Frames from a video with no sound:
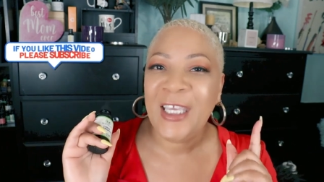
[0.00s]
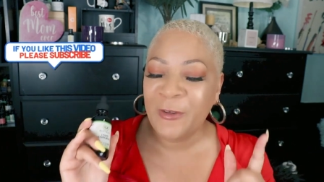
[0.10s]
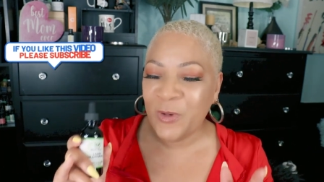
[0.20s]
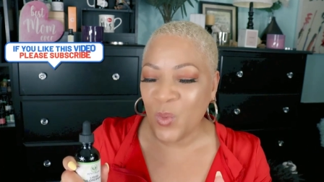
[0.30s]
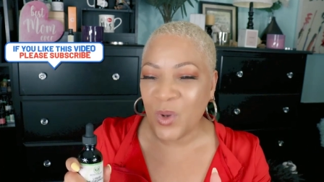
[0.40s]

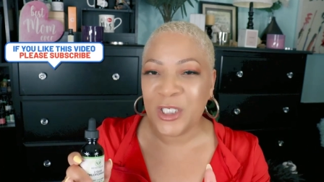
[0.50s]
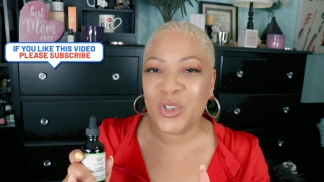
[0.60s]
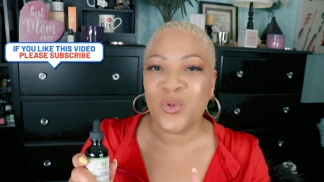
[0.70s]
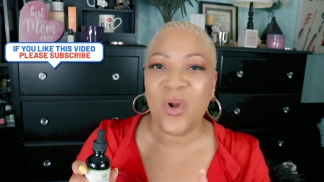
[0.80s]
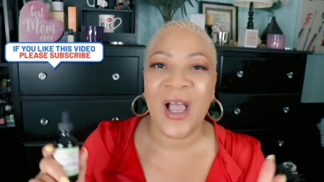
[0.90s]
If you want to
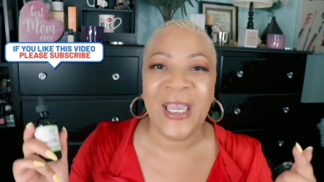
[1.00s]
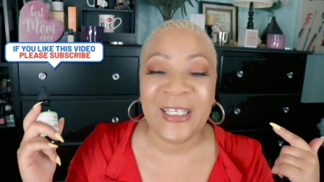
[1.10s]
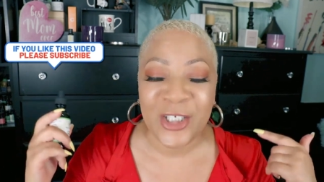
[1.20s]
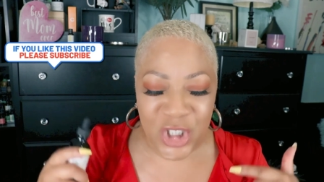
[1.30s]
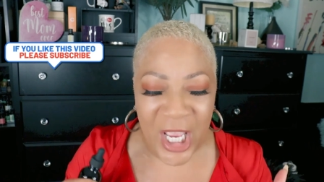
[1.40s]
try,
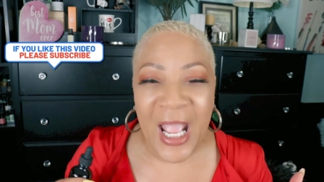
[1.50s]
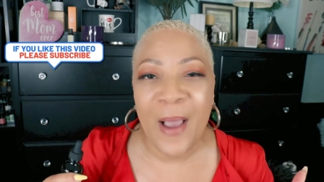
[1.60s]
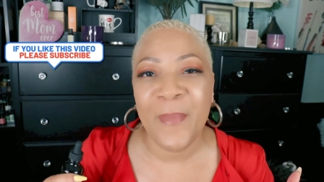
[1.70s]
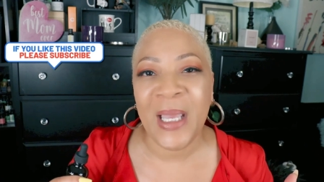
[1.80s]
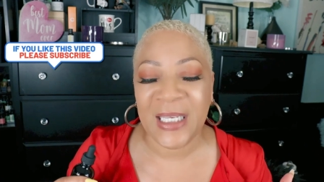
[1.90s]
check
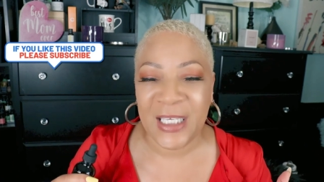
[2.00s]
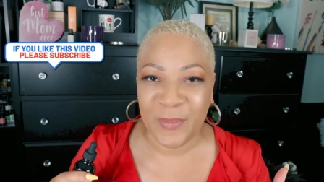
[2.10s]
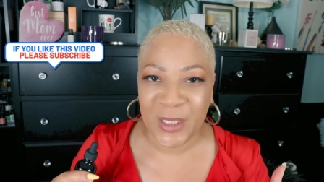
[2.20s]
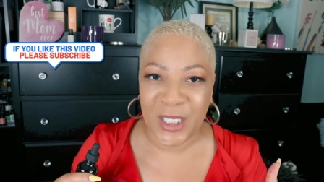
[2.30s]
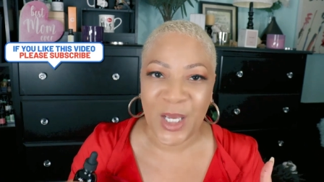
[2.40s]
out my
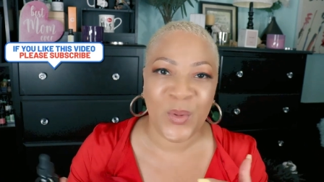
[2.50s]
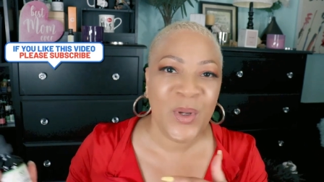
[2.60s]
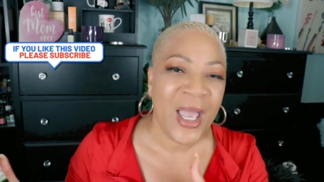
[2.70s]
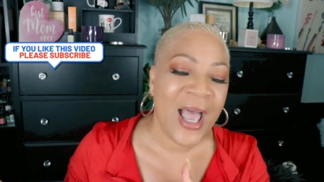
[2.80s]
link below.